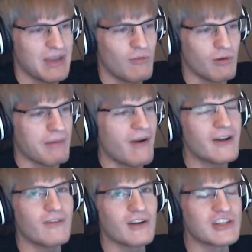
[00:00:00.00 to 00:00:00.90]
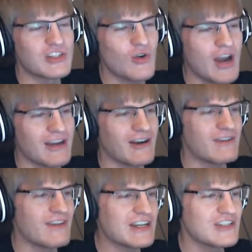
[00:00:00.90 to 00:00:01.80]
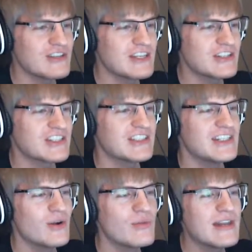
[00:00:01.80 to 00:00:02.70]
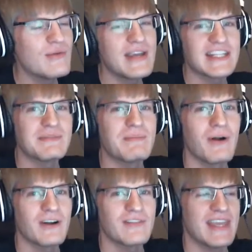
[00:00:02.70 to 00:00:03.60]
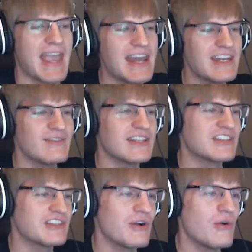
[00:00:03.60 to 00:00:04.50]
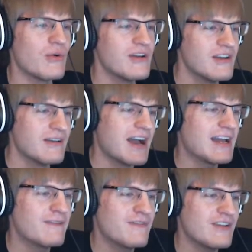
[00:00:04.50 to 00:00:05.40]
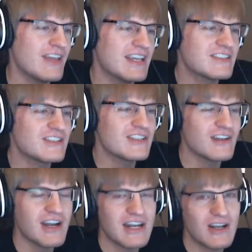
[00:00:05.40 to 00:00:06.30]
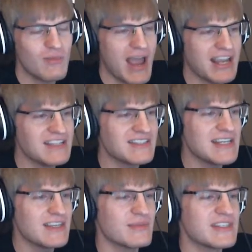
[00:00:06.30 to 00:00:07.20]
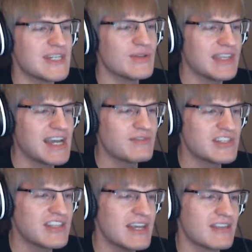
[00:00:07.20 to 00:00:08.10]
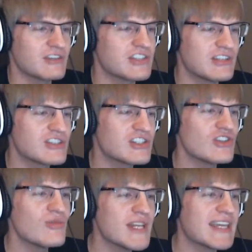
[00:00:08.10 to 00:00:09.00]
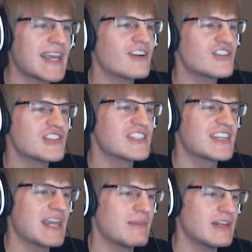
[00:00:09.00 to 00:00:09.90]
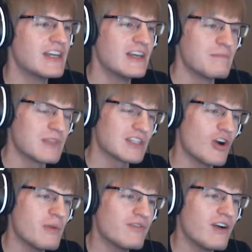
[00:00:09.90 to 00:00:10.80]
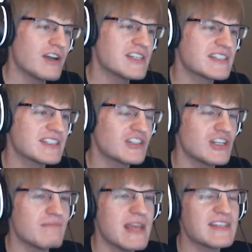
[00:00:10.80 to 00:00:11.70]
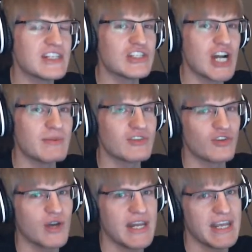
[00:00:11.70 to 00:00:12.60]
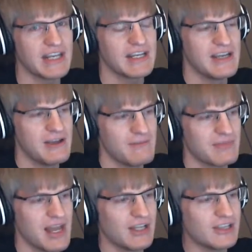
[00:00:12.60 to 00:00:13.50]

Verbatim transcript: were part of our story and our adventure that just, you know, they don't get to be part of the end of it, so I feel like it's just a good idea to go back and see them and see what they have to say. There's so many characters in this game, and Toby Fox did such an amazing job of creating a